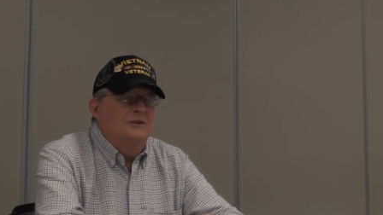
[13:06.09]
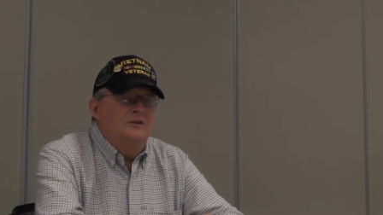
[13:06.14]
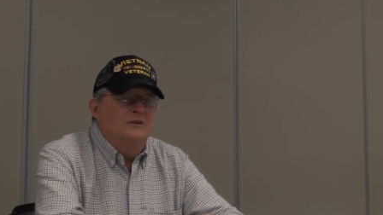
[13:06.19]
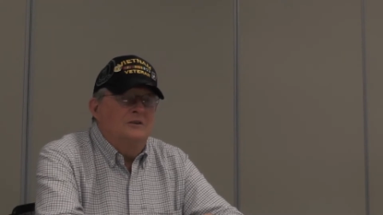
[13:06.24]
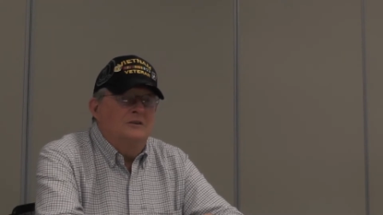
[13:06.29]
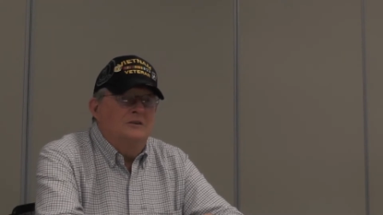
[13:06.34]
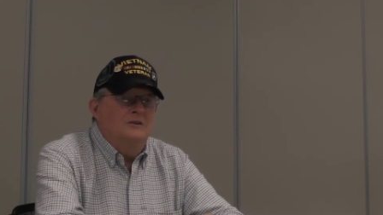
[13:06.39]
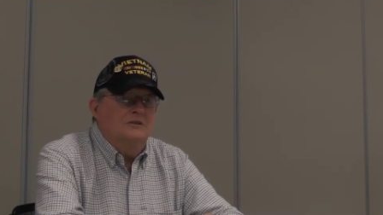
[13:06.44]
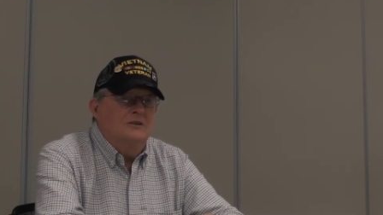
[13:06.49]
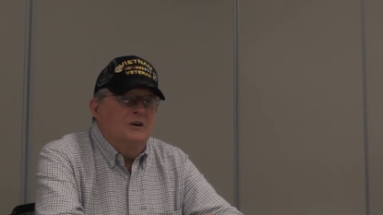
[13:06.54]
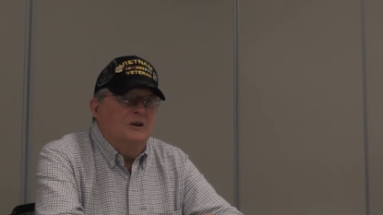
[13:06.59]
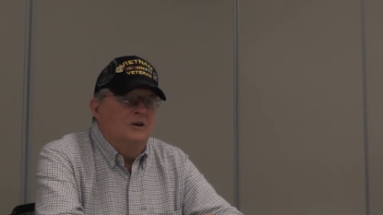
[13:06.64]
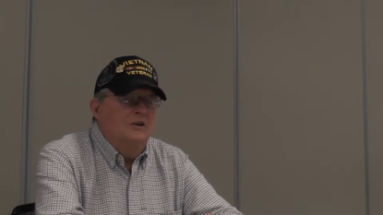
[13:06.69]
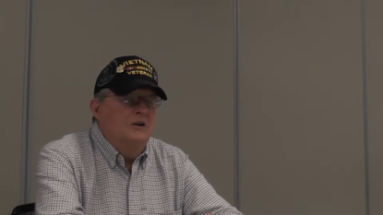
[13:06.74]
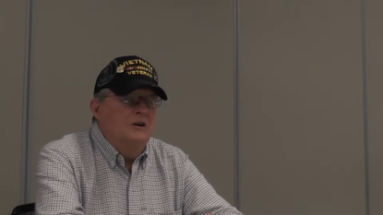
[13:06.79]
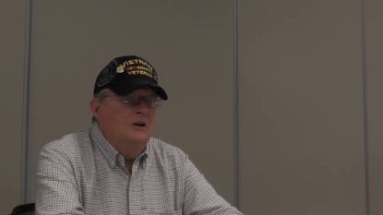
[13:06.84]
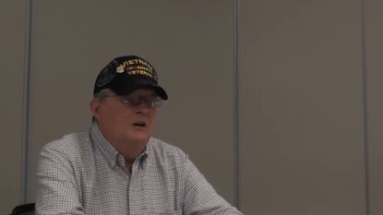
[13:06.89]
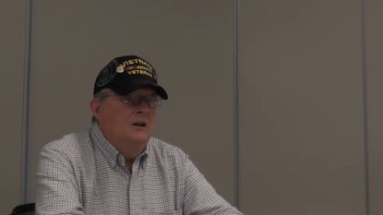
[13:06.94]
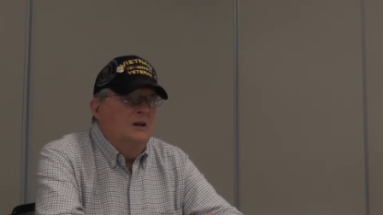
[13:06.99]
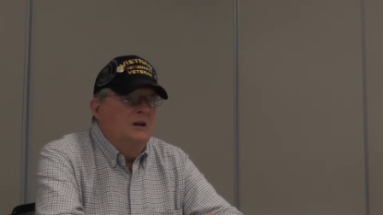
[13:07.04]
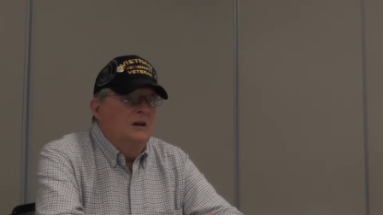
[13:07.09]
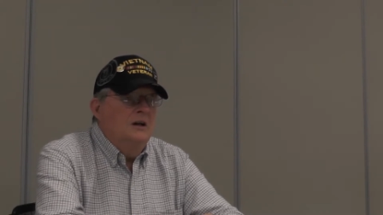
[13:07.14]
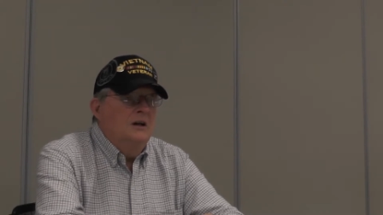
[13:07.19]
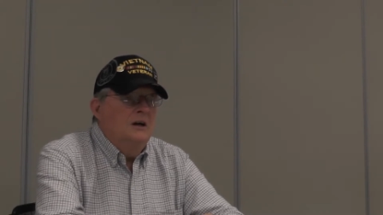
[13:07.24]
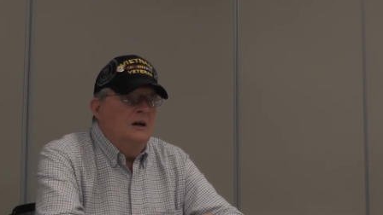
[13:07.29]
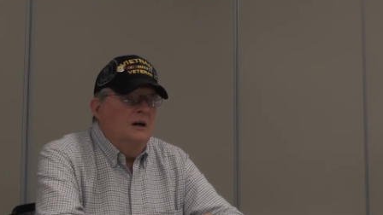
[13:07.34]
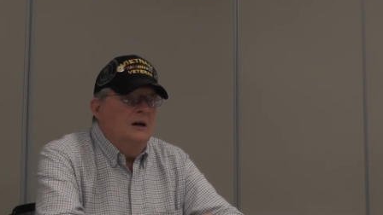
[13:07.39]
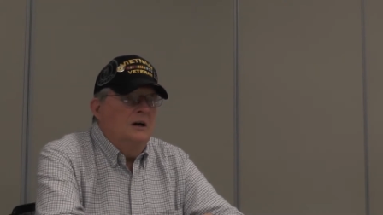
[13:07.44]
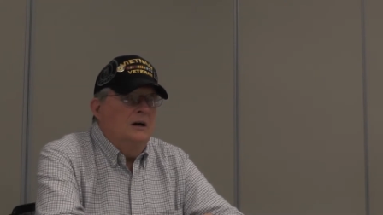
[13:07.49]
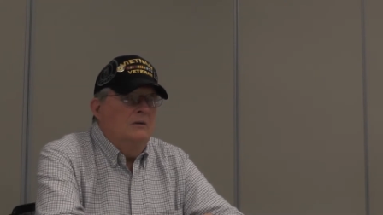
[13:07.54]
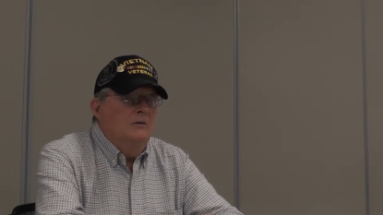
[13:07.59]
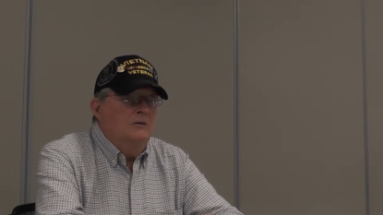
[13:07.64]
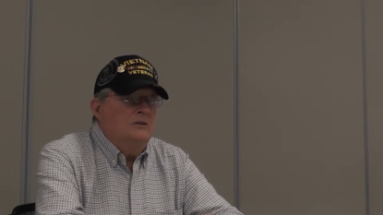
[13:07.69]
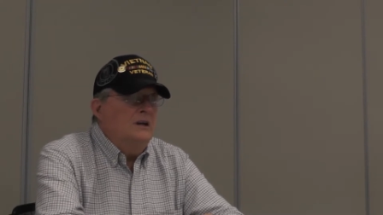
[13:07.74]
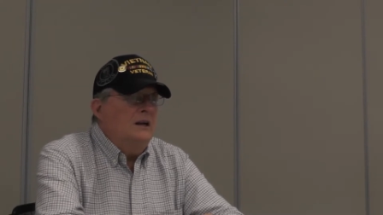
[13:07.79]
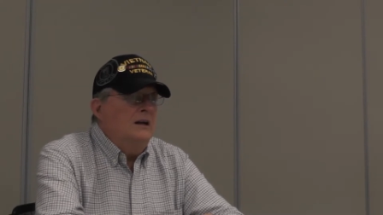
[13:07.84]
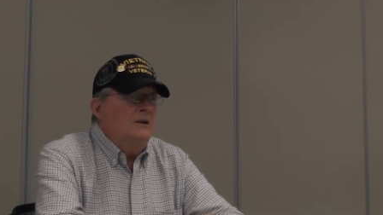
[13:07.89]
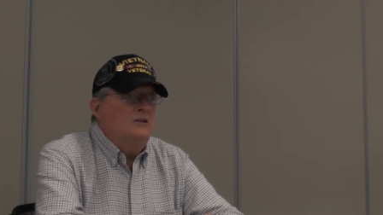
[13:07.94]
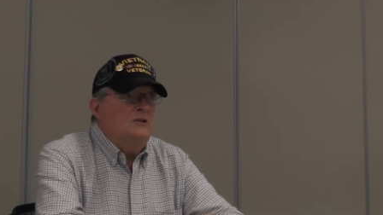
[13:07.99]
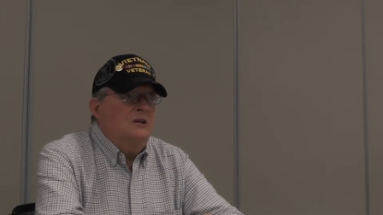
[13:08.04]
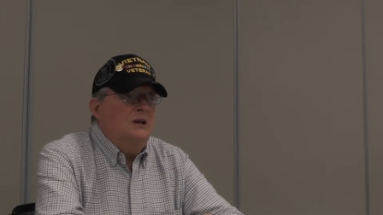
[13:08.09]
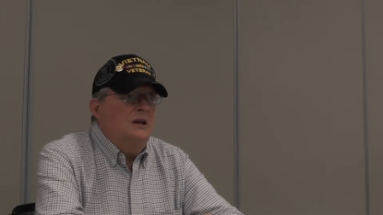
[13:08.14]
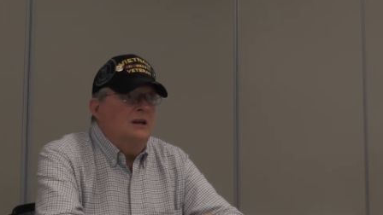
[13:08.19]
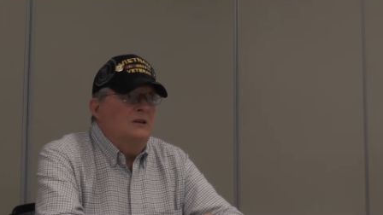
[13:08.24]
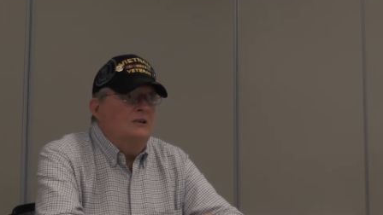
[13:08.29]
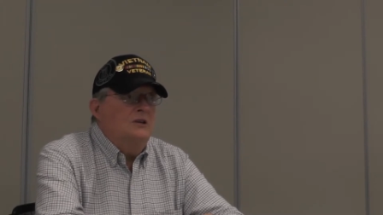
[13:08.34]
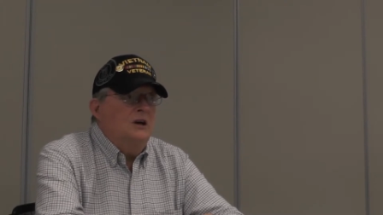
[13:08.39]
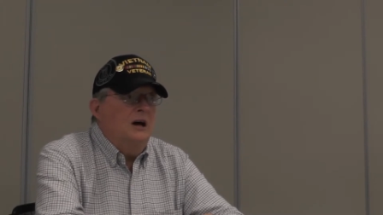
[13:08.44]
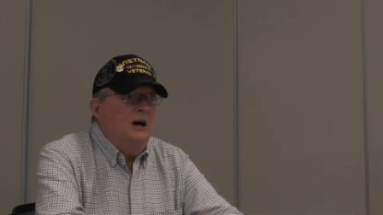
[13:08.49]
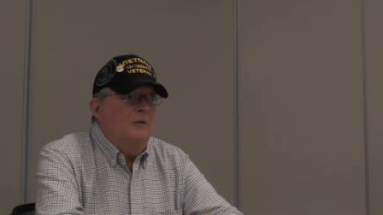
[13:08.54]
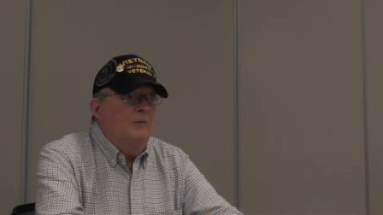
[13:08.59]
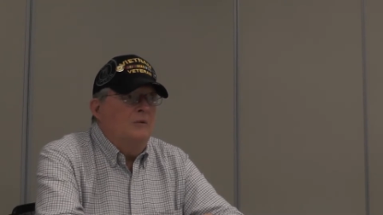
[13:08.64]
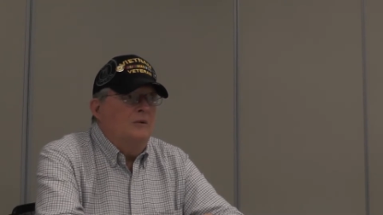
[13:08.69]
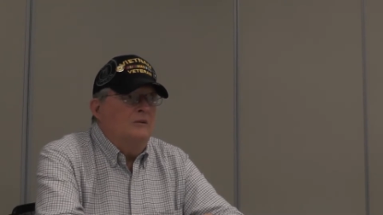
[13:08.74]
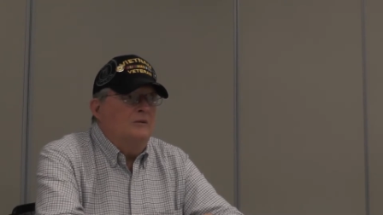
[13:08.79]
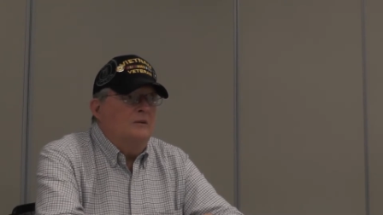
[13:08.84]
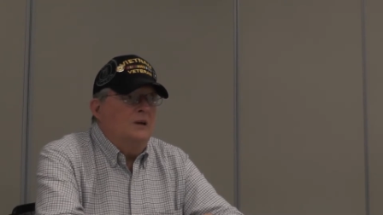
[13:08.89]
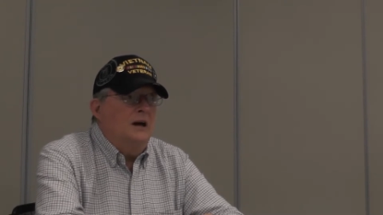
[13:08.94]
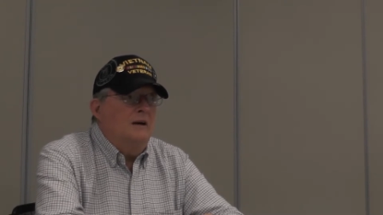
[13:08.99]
And so it was an outstanding job.